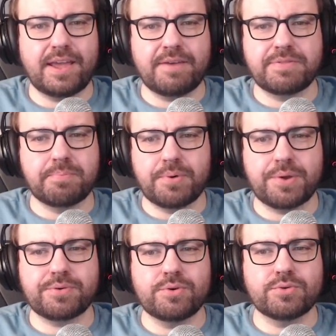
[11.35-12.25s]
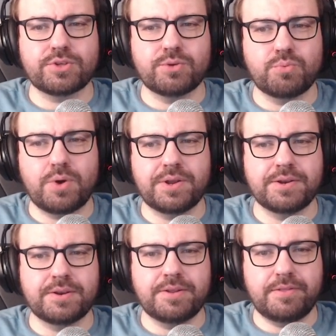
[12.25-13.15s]
if the Browncoats had
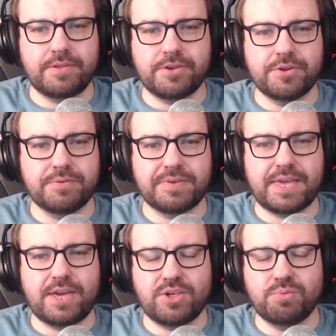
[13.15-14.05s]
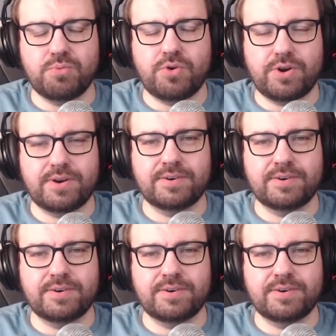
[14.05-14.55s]
won the Unification War?